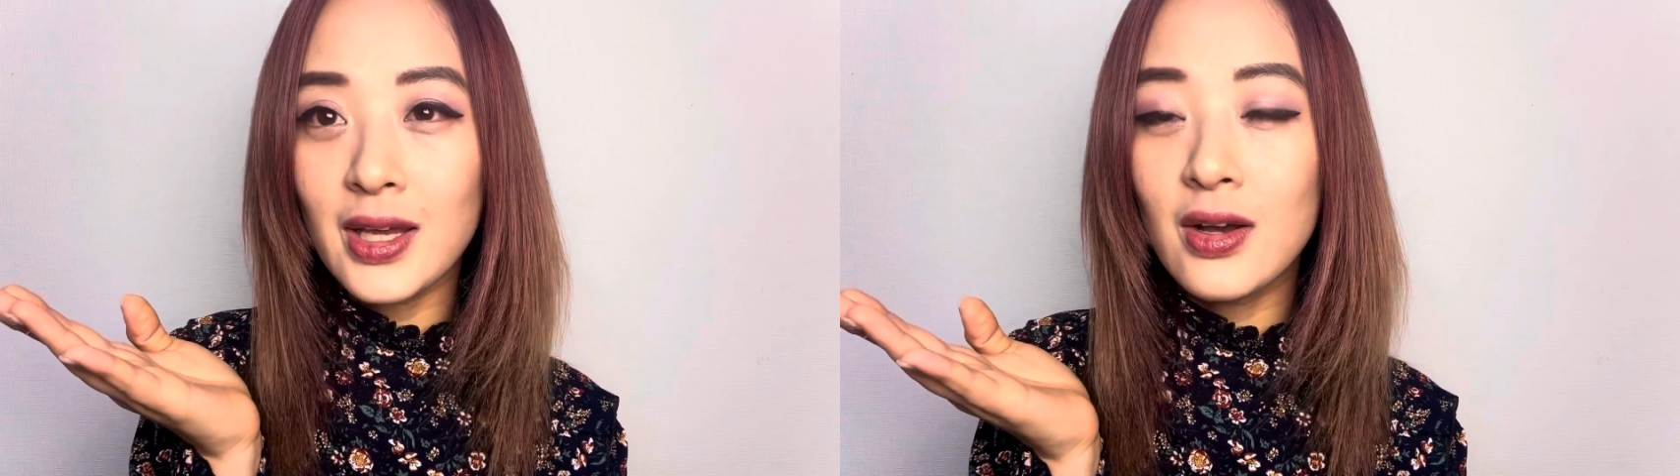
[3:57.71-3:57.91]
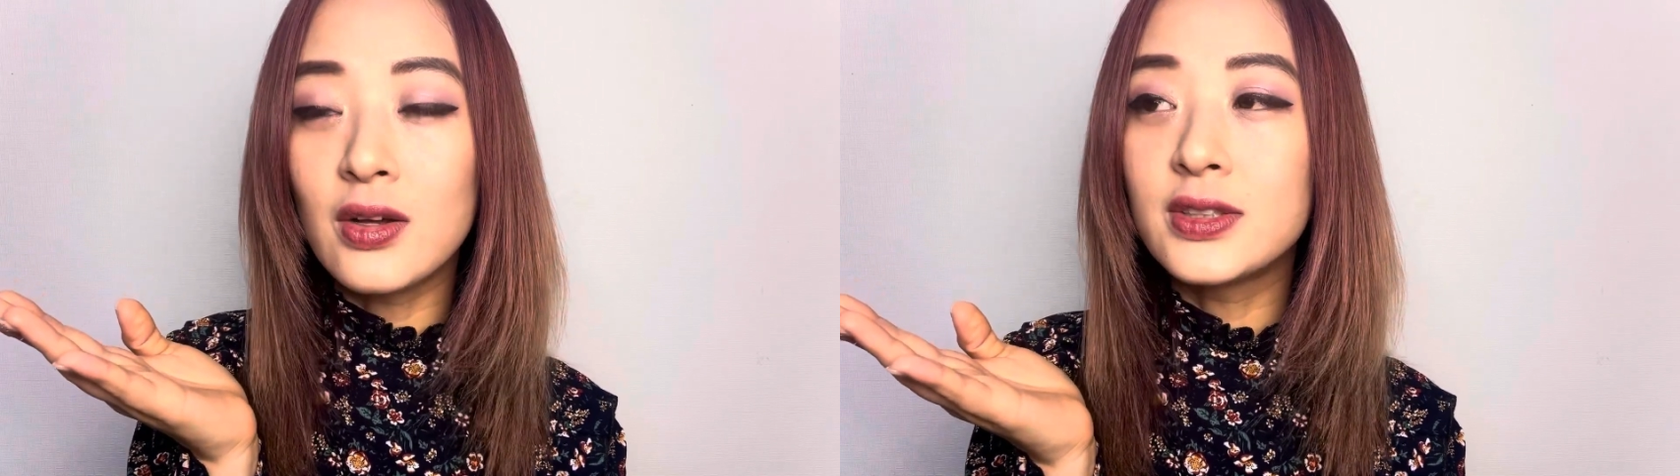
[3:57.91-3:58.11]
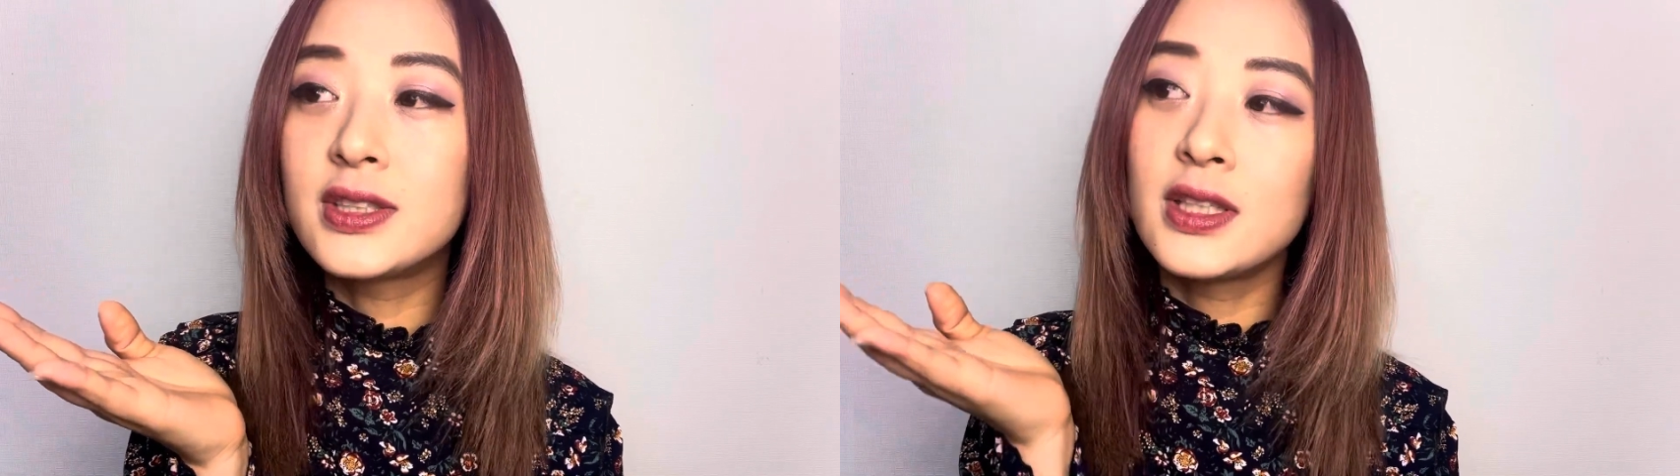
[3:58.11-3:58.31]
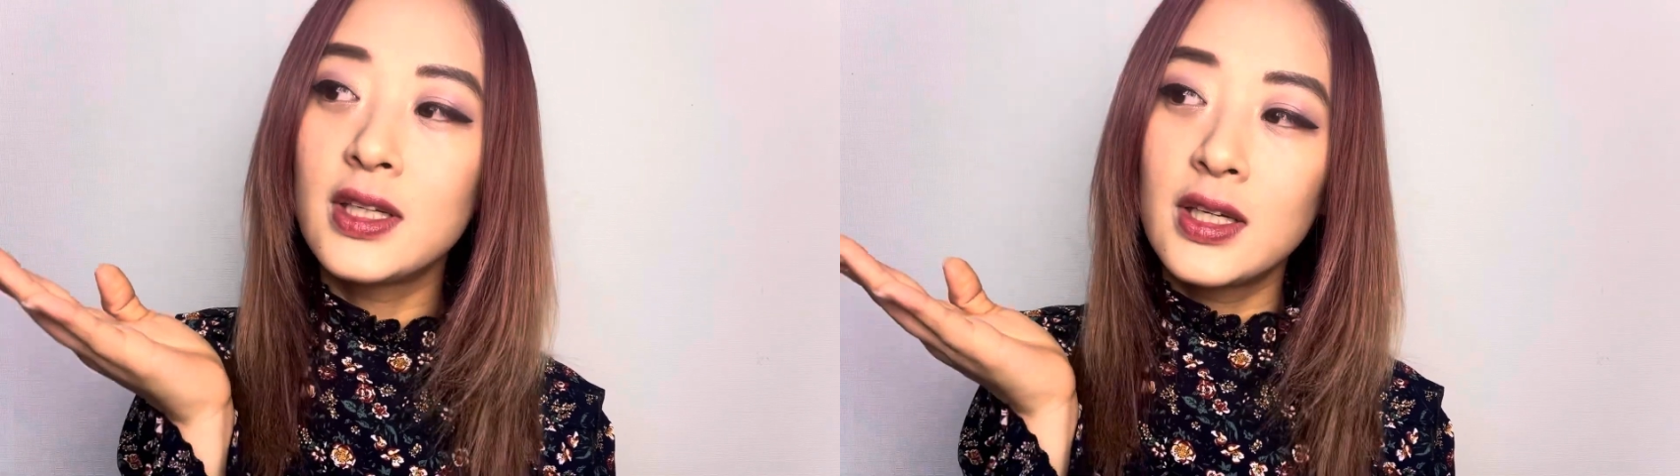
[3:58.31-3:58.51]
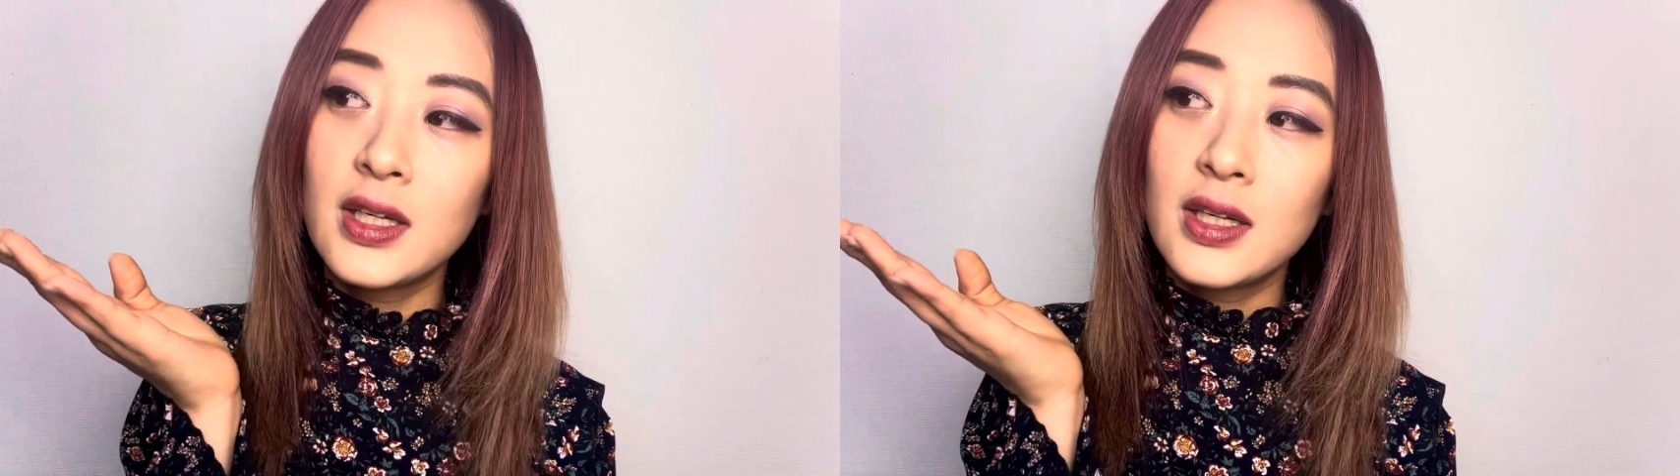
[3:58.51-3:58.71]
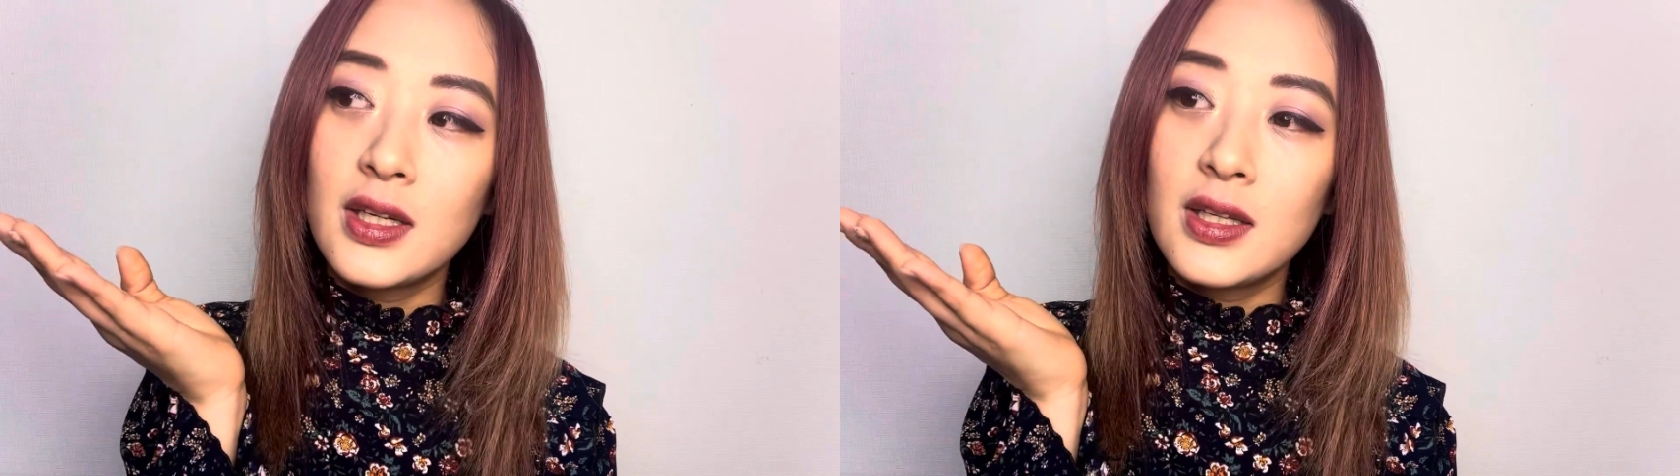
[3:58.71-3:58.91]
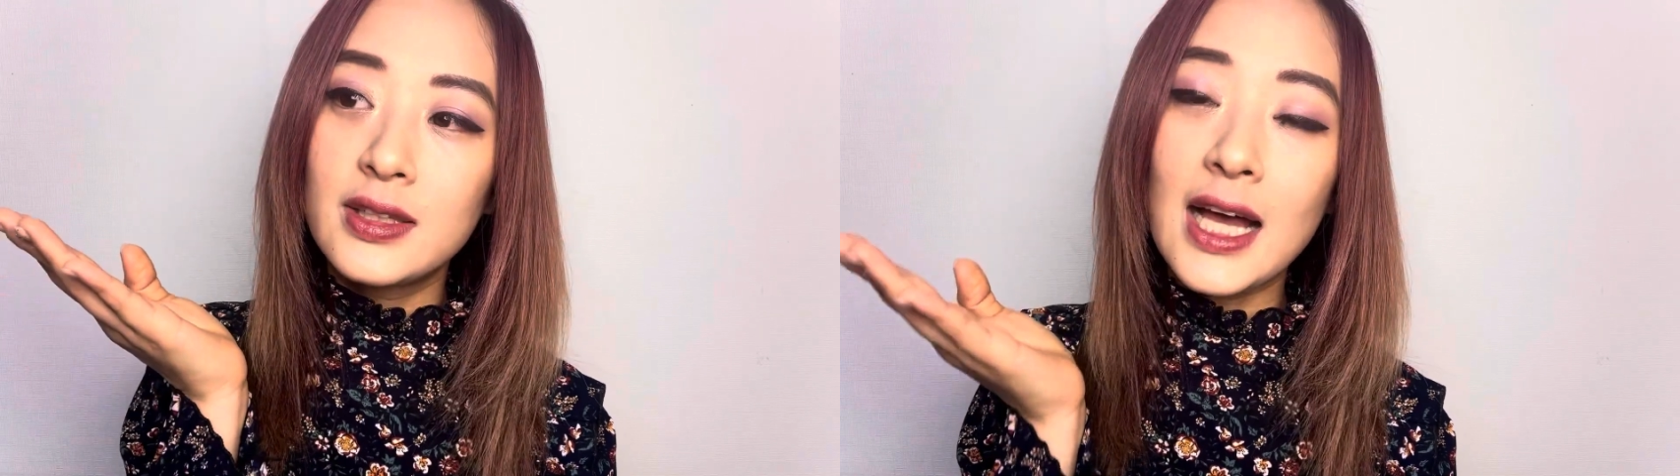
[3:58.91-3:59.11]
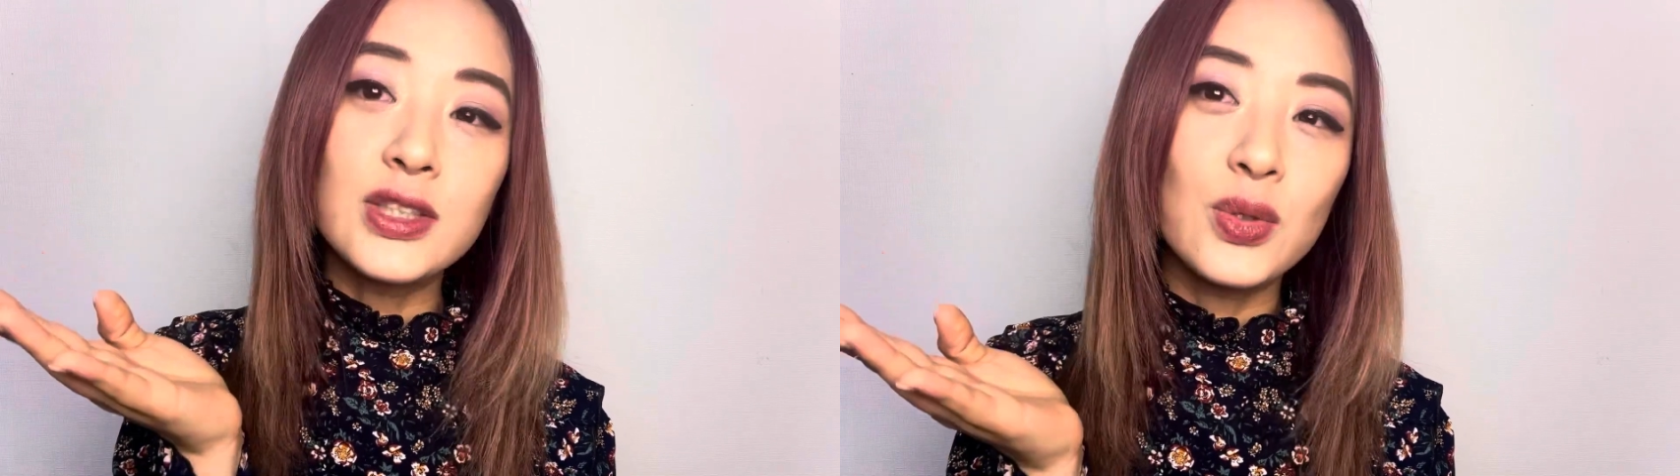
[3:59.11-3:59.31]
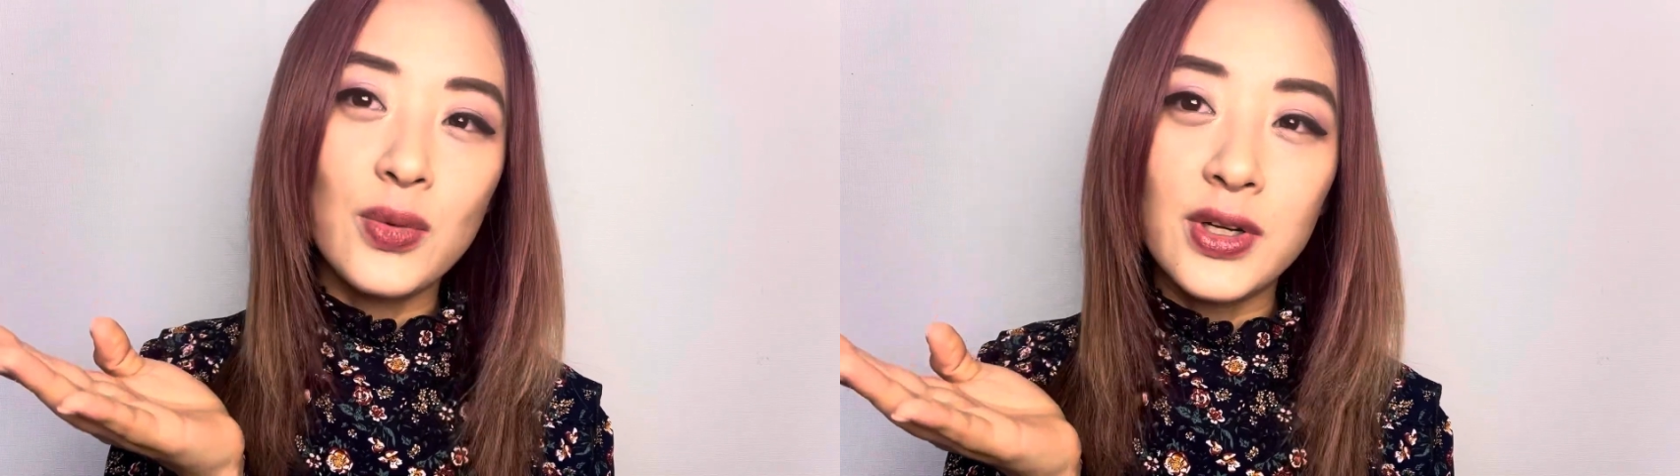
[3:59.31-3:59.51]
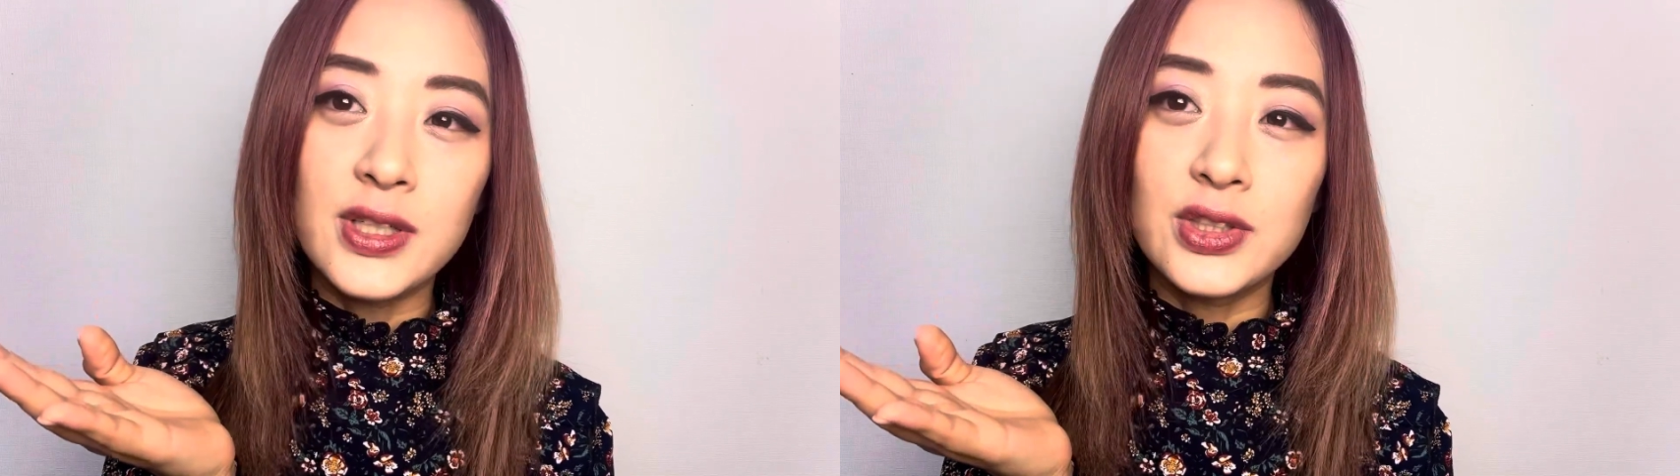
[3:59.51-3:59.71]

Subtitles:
else, that's a worthy